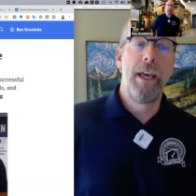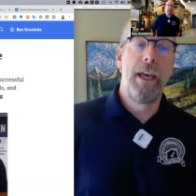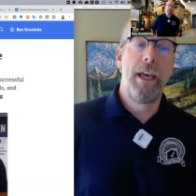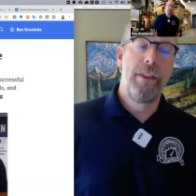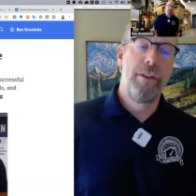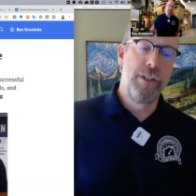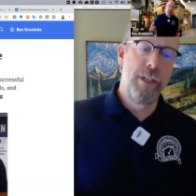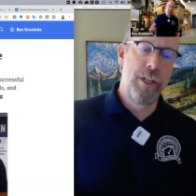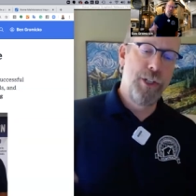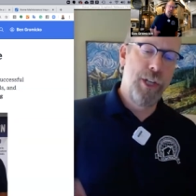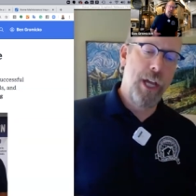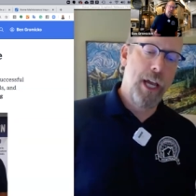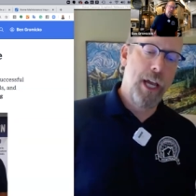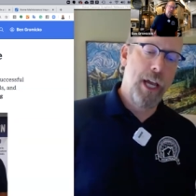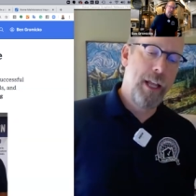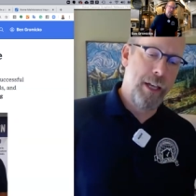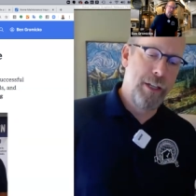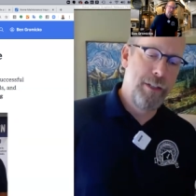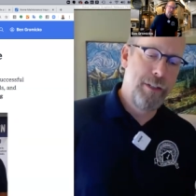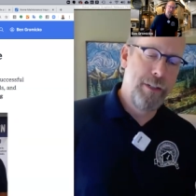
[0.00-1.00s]
there's a
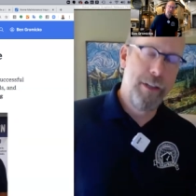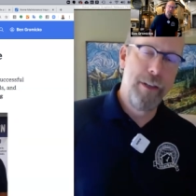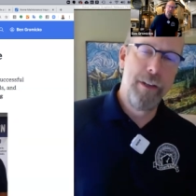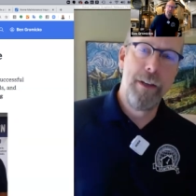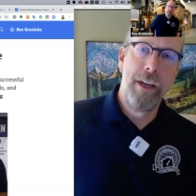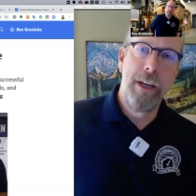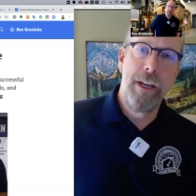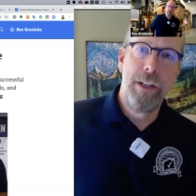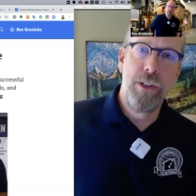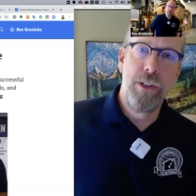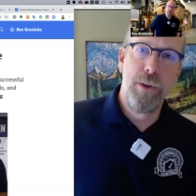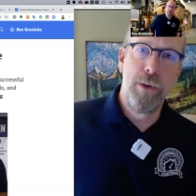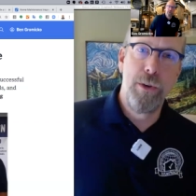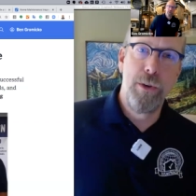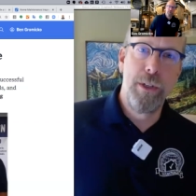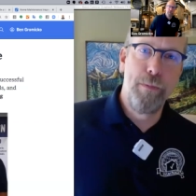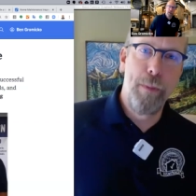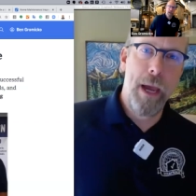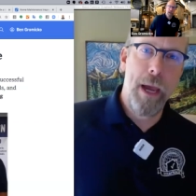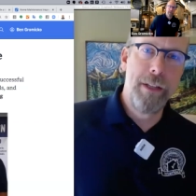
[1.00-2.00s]
checklist to
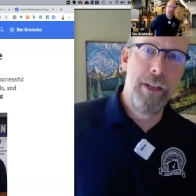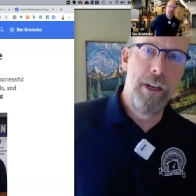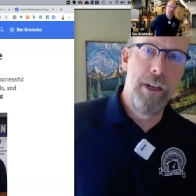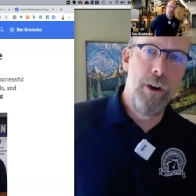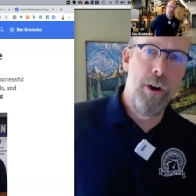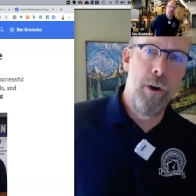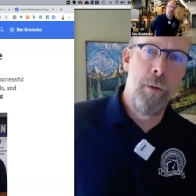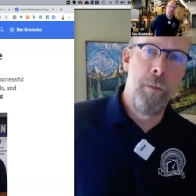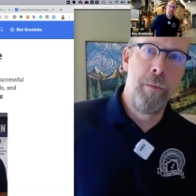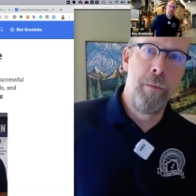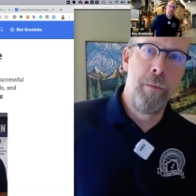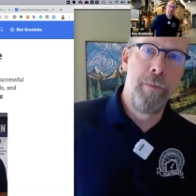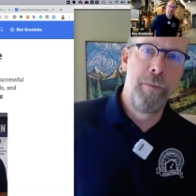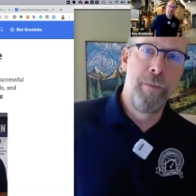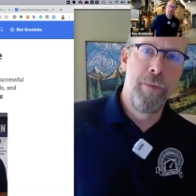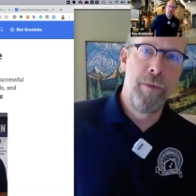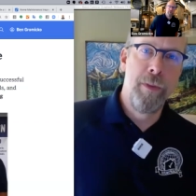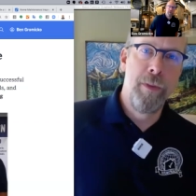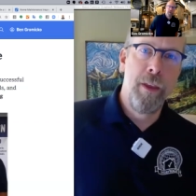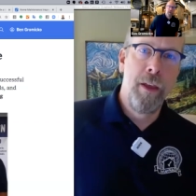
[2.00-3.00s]
inspect the home
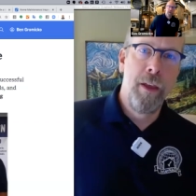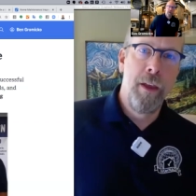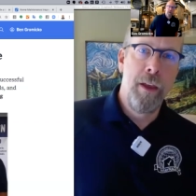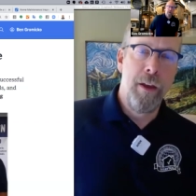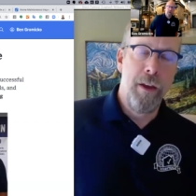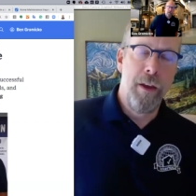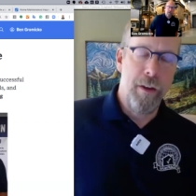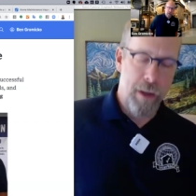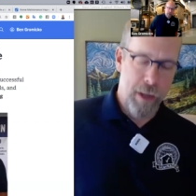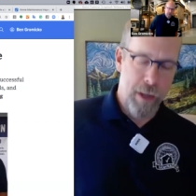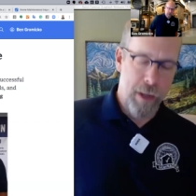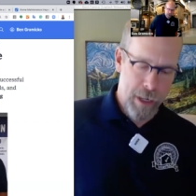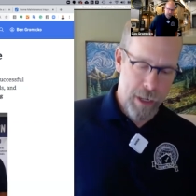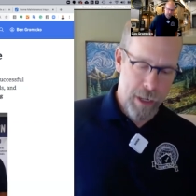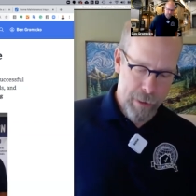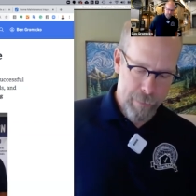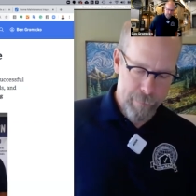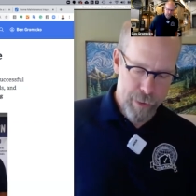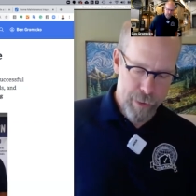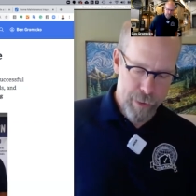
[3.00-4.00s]

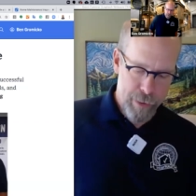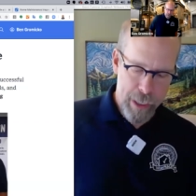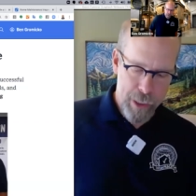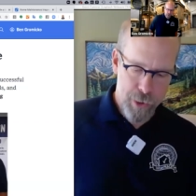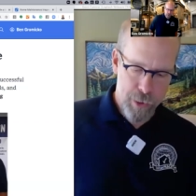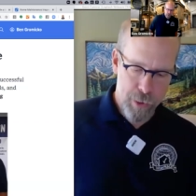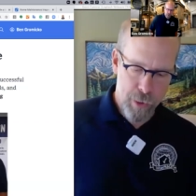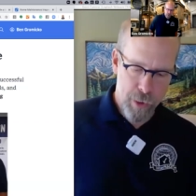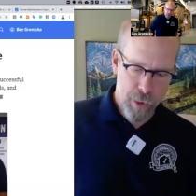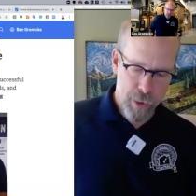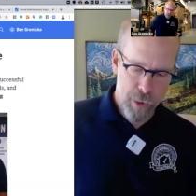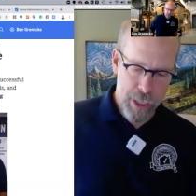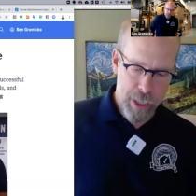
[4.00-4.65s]
um, to make sure that